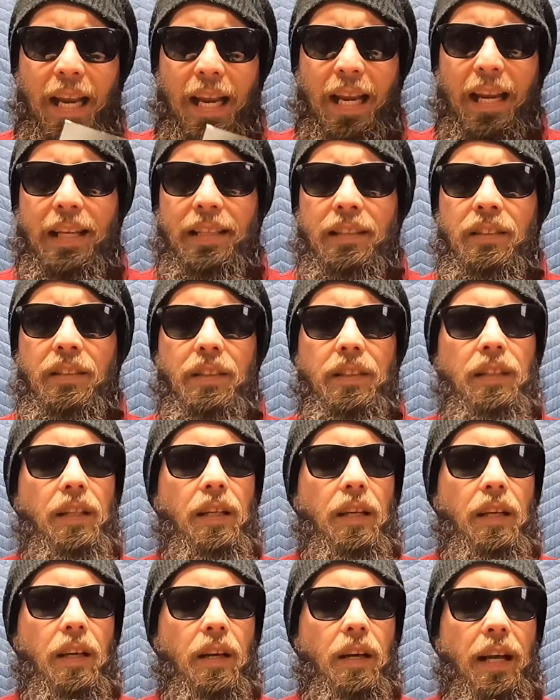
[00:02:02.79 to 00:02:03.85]
and
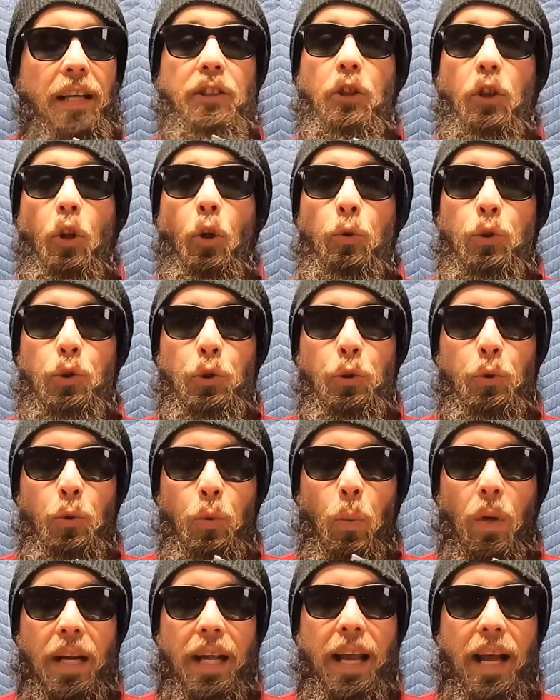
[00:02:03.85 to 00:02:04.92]
as close to
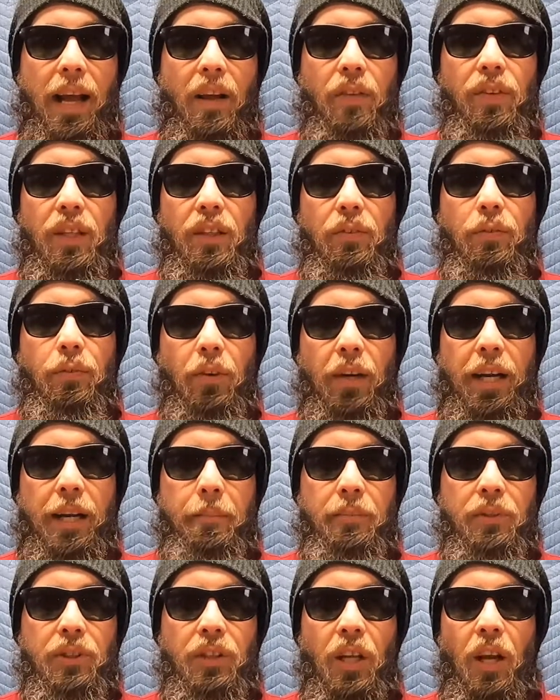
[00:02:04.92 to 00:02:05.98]
what I have in the
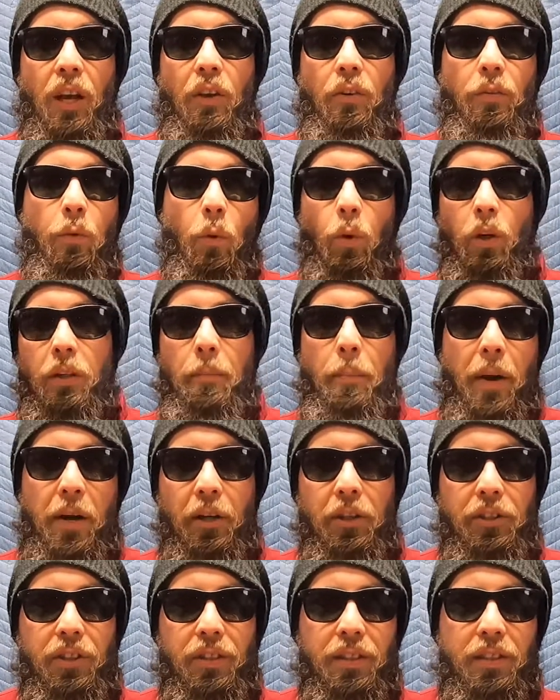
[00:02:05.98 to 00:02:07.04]
frames for
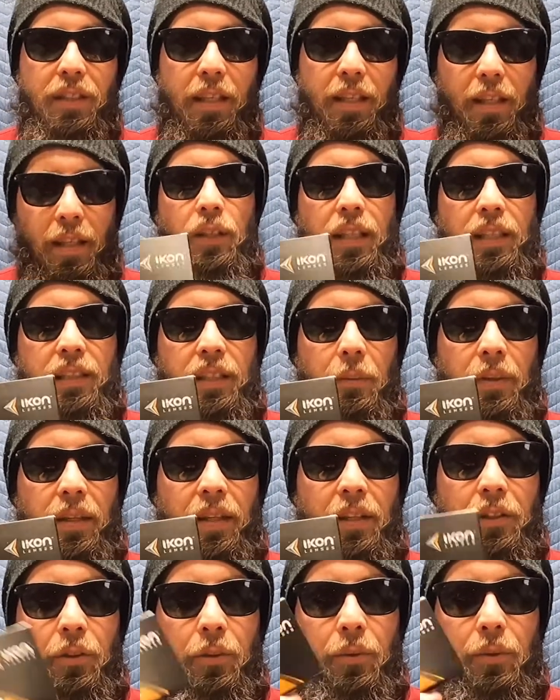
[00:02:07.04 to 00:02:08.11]
comparison's sake. So the next thing we
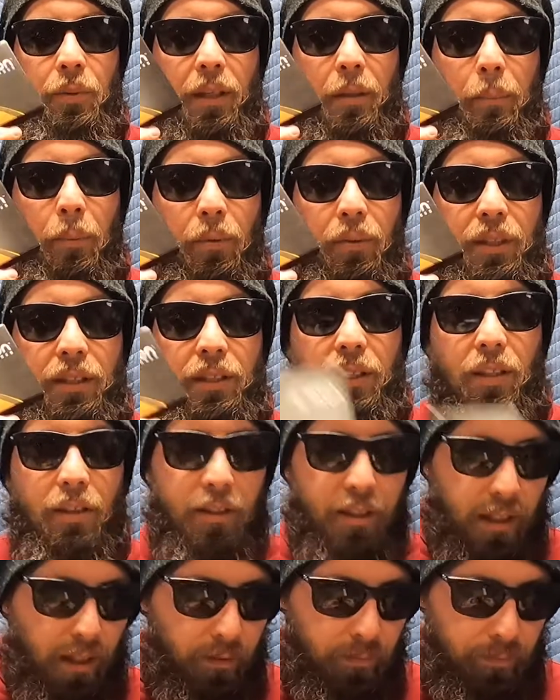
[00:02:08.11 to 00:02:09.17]
gotta do is we gotta pull these
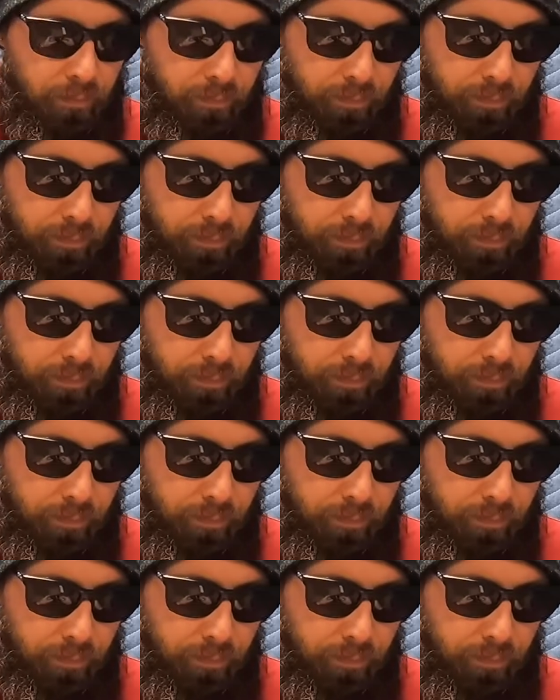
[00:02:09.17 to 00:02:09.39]
suckers out.